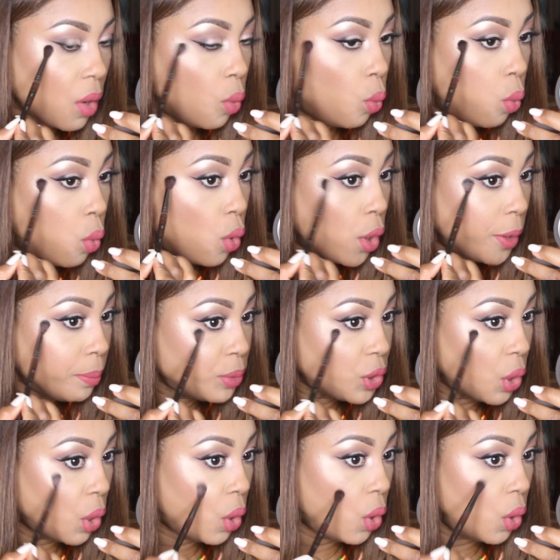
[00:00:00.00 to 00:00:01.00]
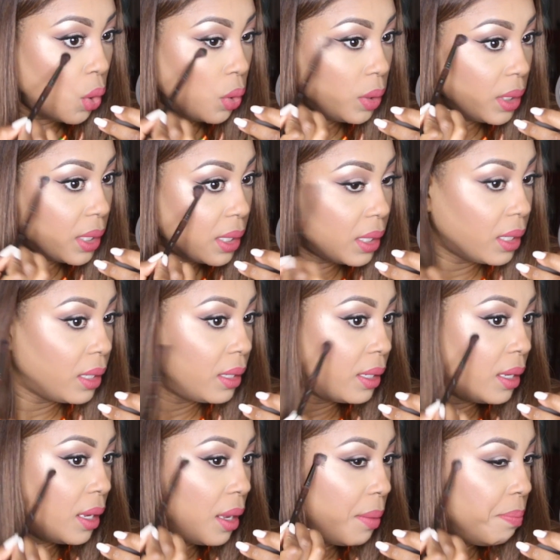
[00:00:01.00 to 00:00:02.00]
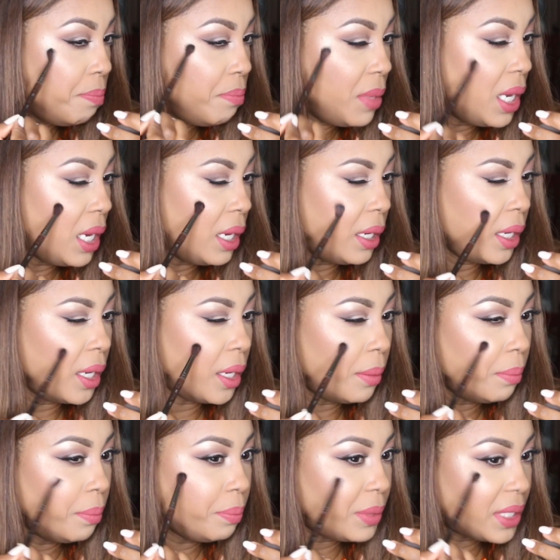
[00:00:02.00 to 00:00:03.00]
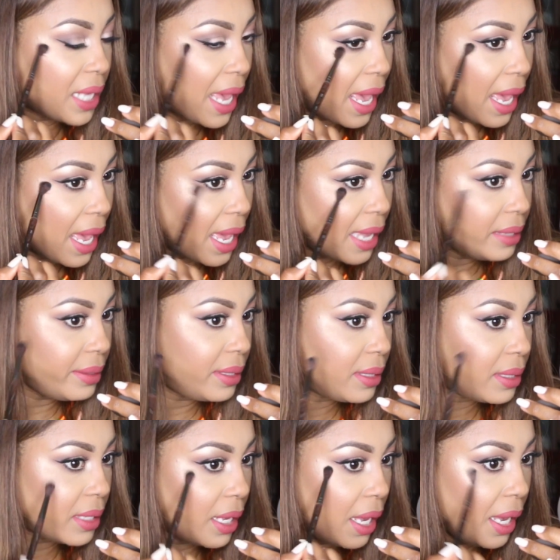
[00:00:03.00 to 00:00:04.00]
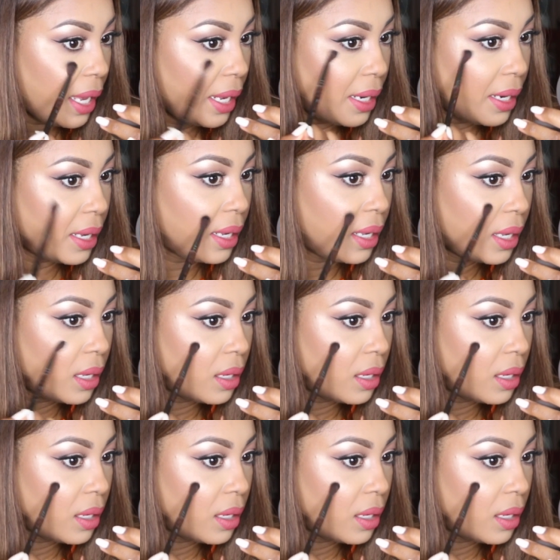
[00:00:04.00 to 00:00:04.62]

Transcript: warm tone, medium tan skin,